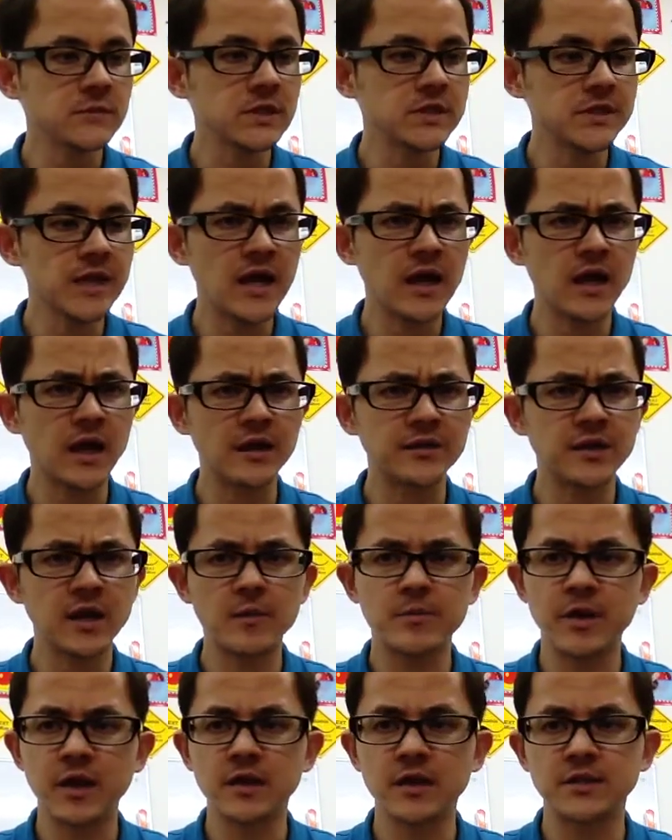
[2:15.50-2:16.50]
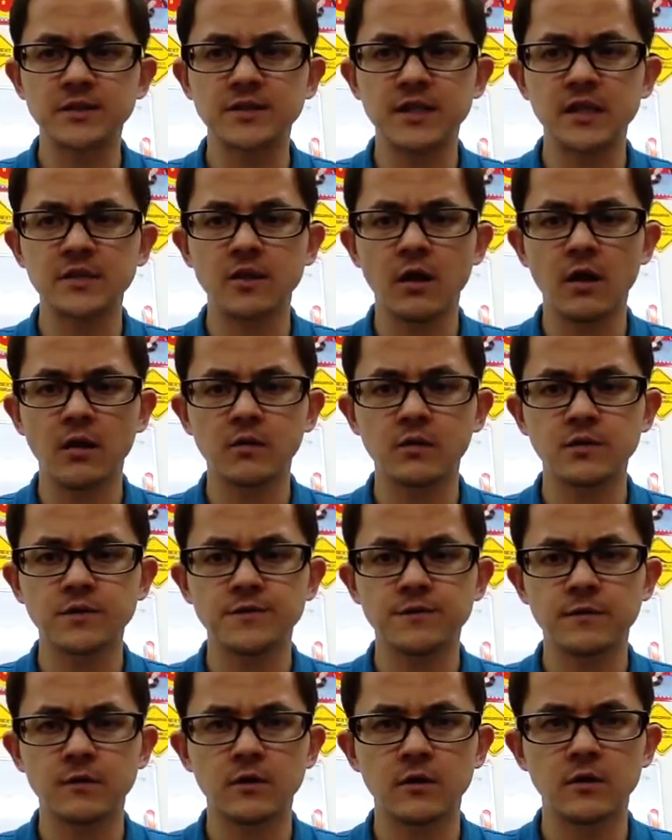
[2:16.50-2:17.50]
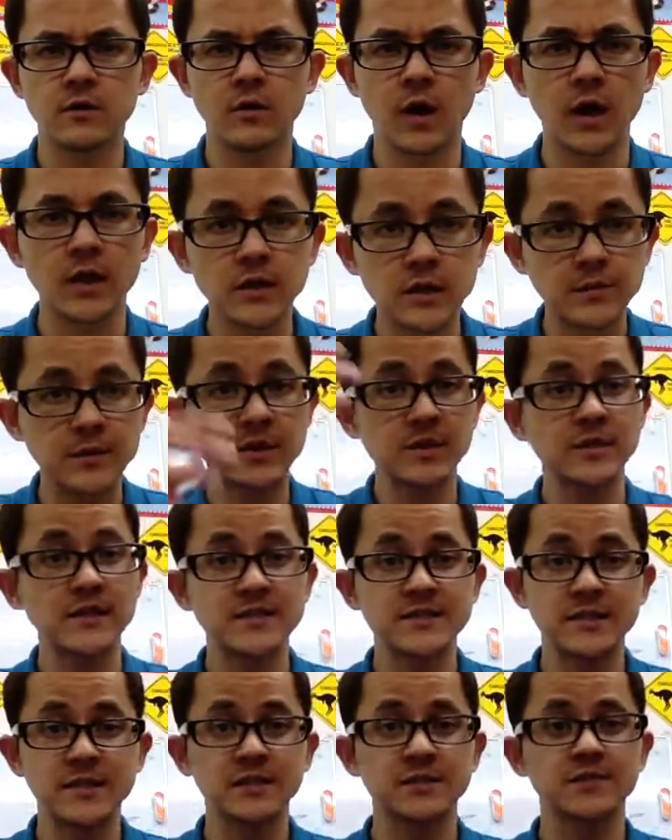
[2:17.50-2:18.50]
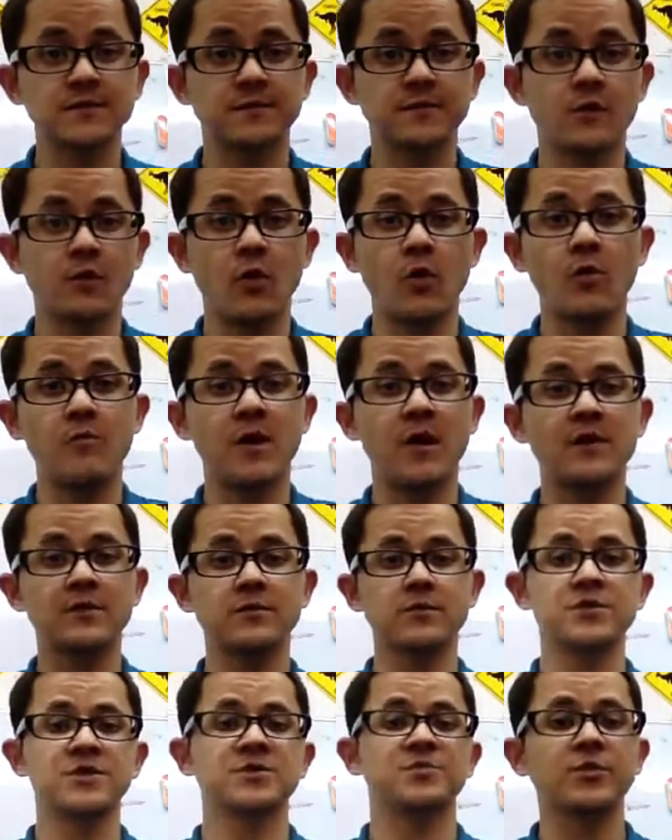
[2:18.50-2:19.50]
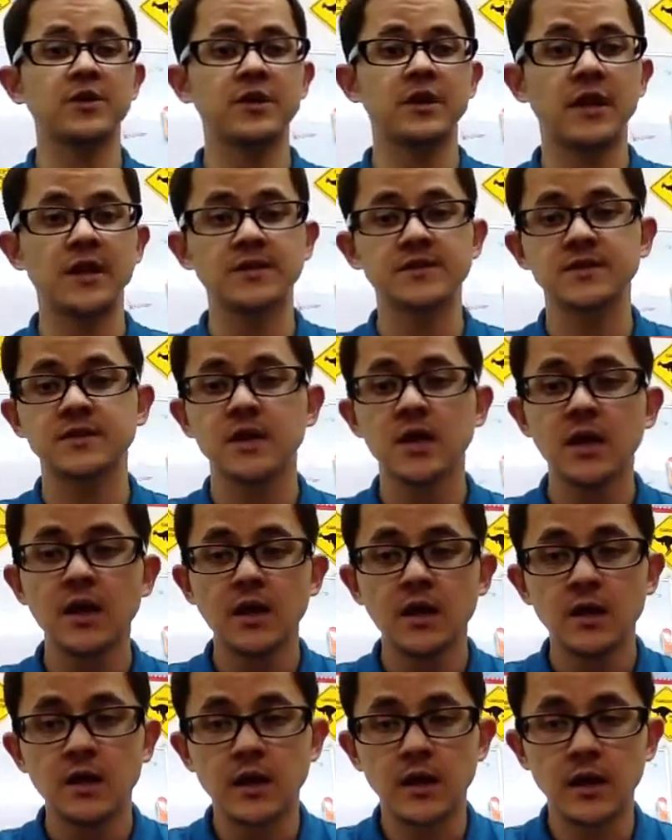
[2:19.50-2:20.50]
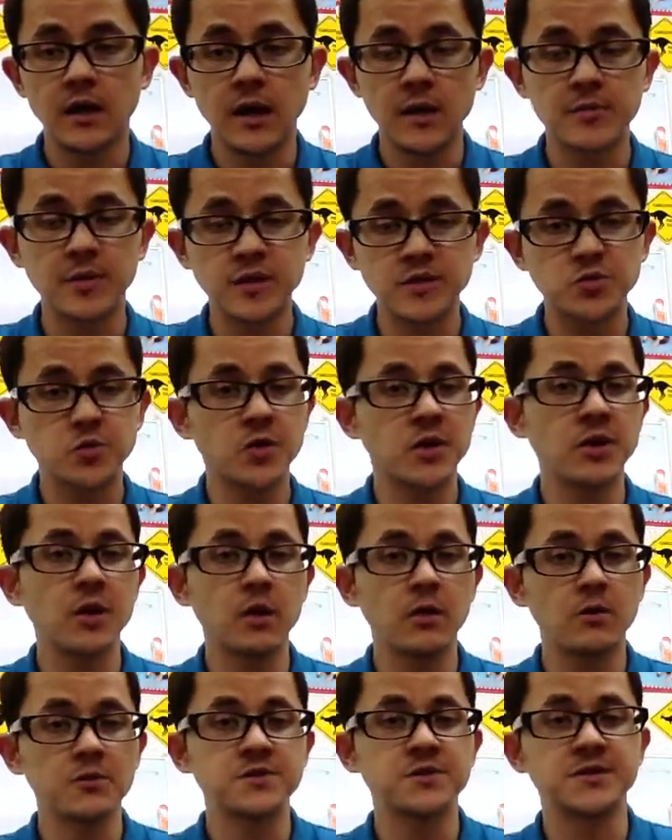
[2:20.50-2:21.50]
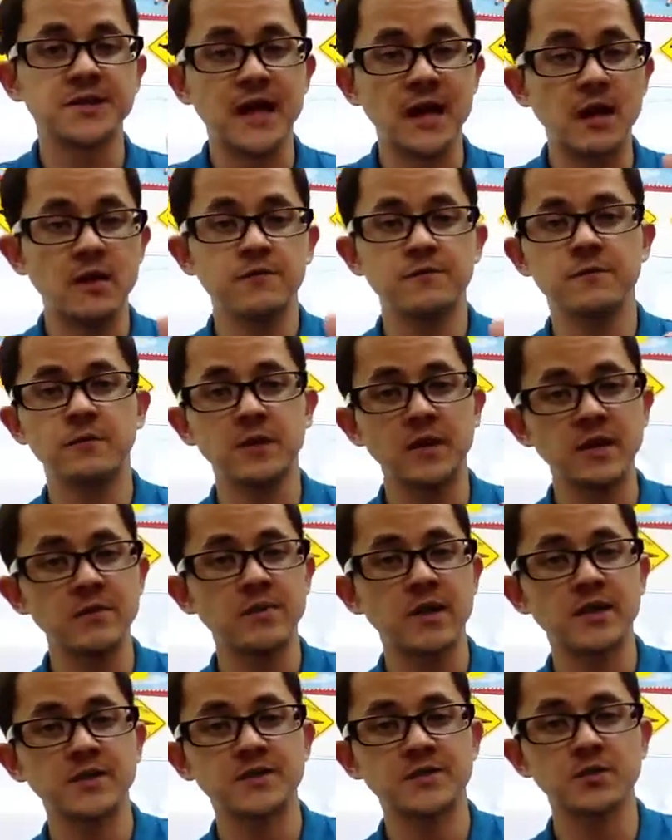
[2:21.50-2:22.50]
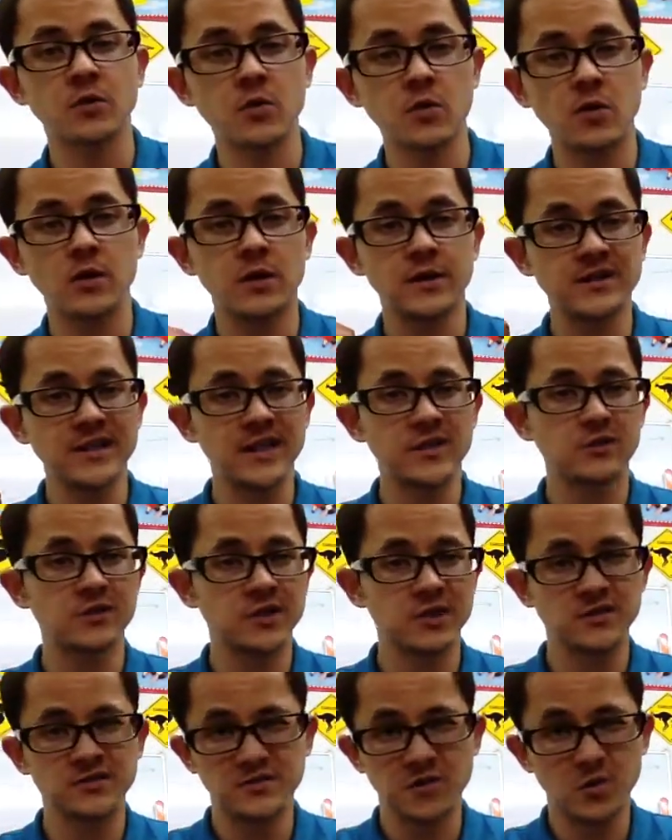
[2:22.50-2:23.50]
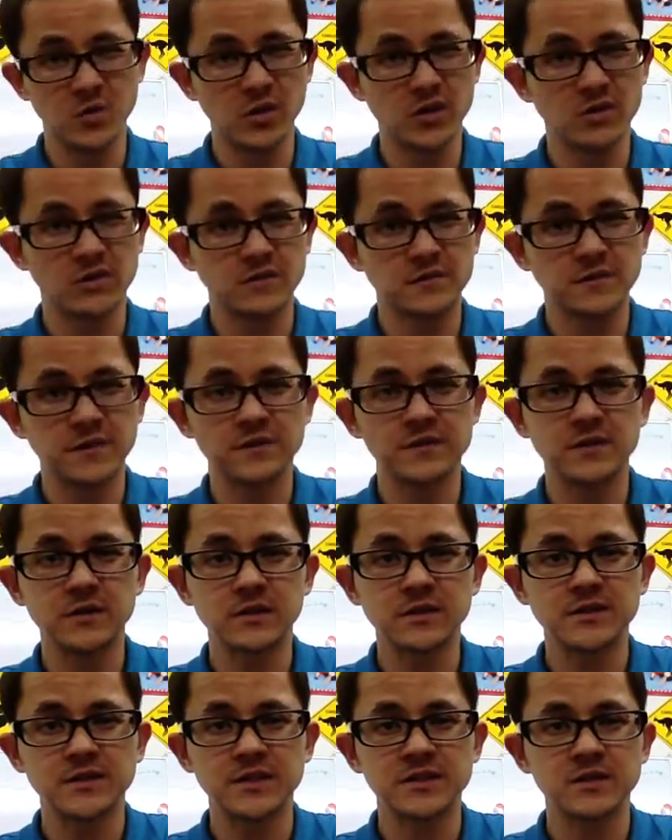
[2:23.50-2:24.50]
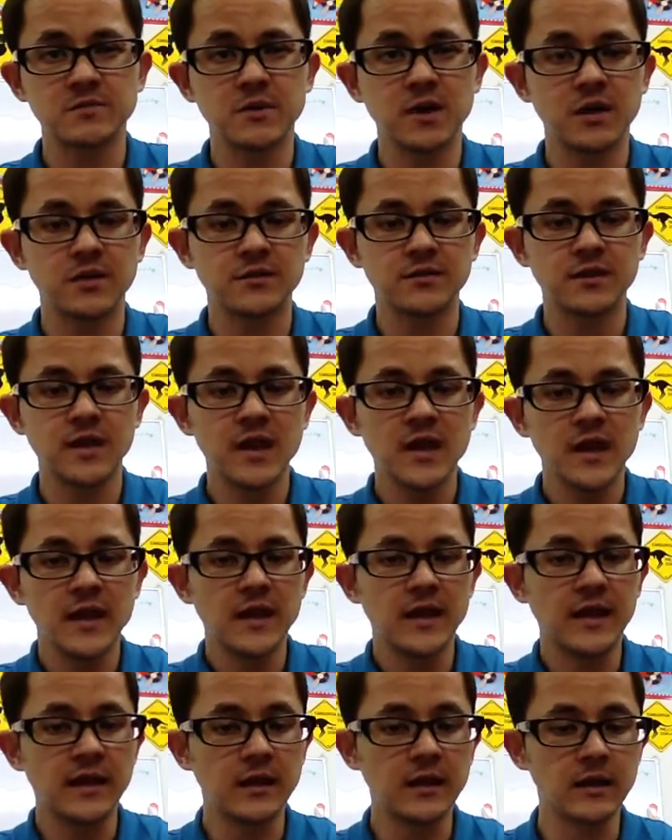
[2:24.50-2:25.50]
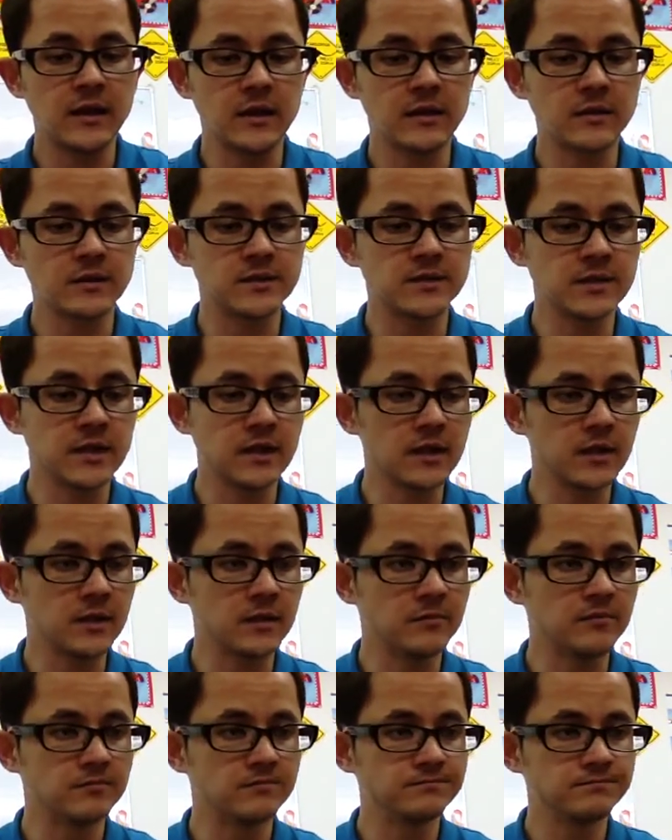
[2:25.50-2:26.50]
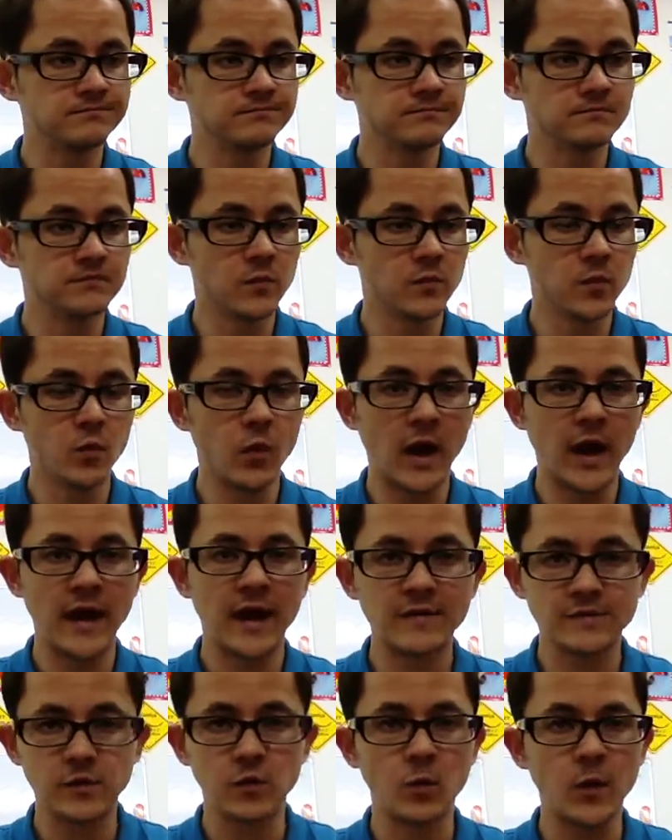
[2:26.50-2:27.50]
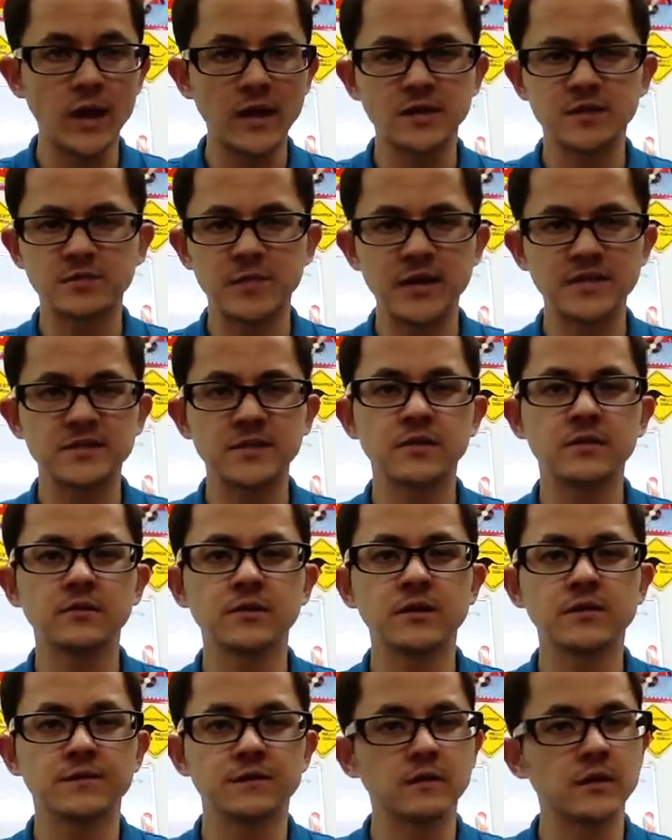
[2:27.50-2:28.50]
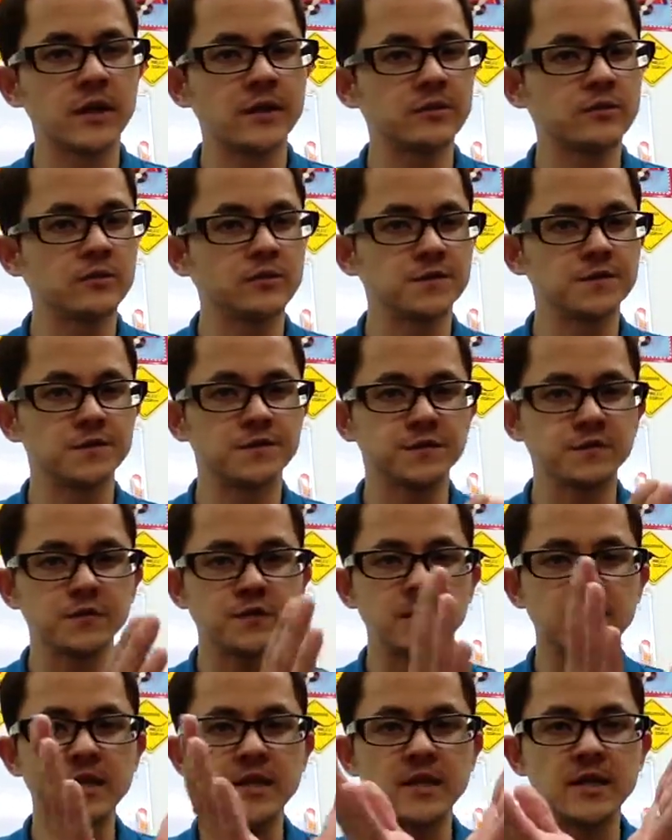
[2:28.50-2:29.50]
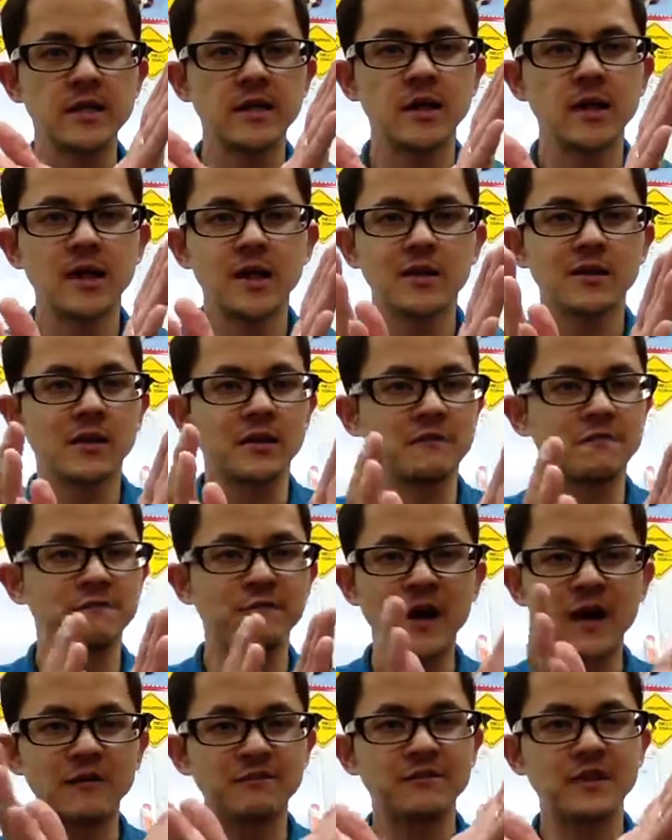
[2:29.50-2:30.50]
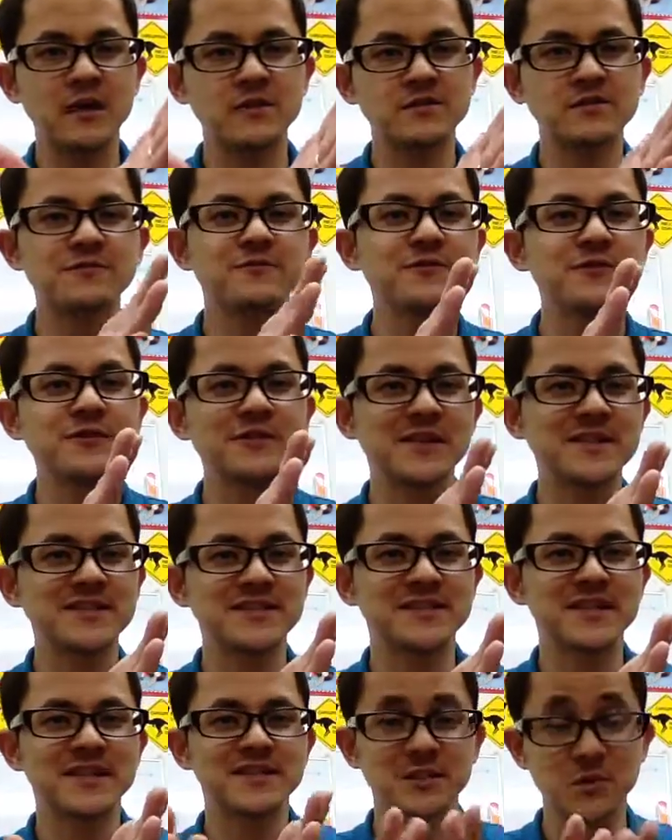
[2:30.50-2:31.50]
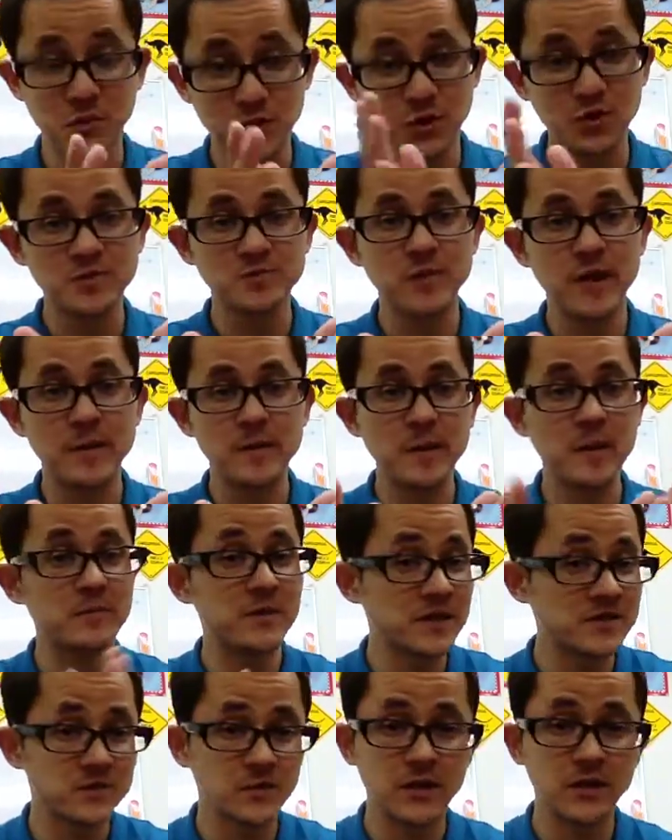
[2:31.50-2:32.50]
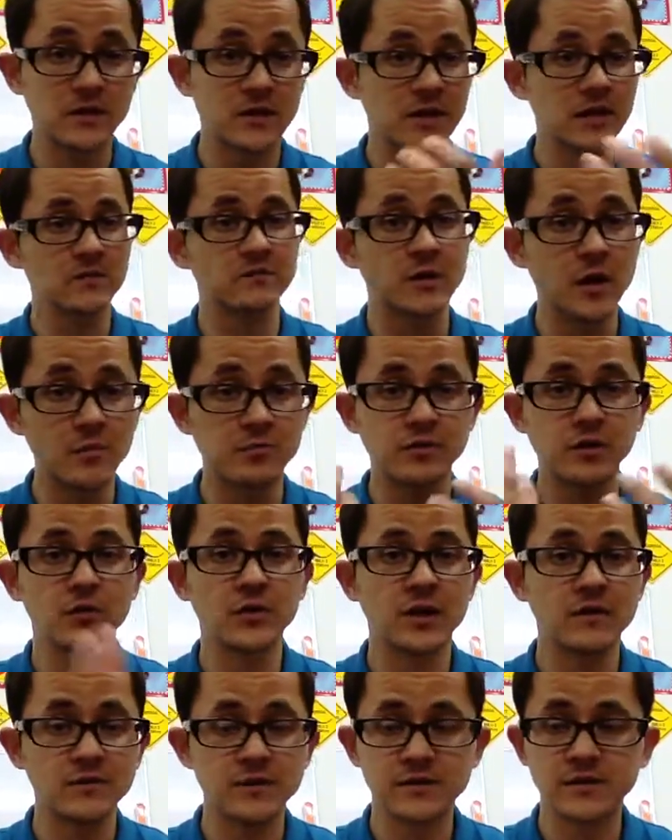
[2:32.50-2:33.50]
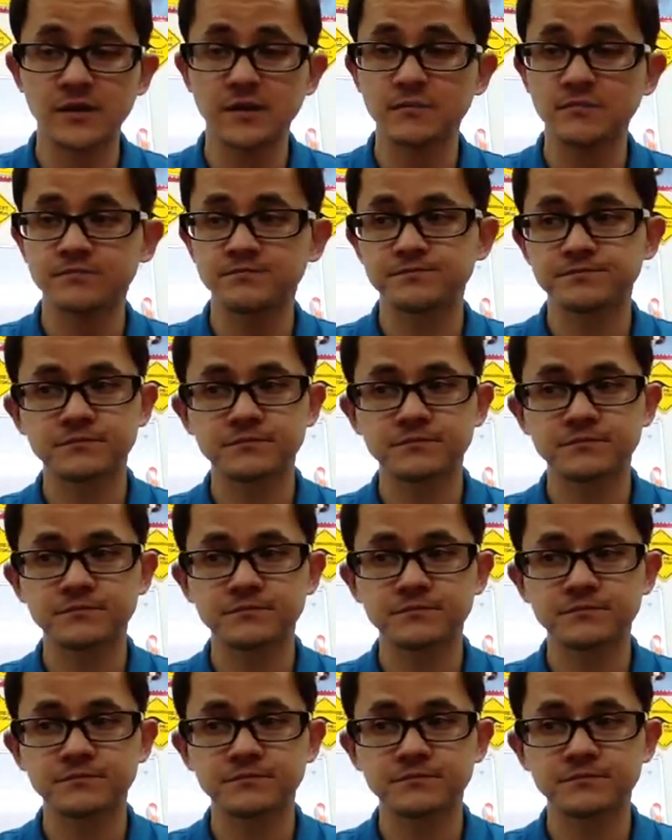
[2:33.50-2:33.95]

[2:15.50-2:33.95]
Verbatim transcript: yeah, I think I pay like ten dollars for unlimited listings for a whole month, which is pretty nice. Uh, I pay twenty dollars now for an eBay store, and that only gives me one hundred fifty listings a month, and um, I have to wait basically for like those free, like five thousand free listings, and when those pop up, that's when I kind of upload everything.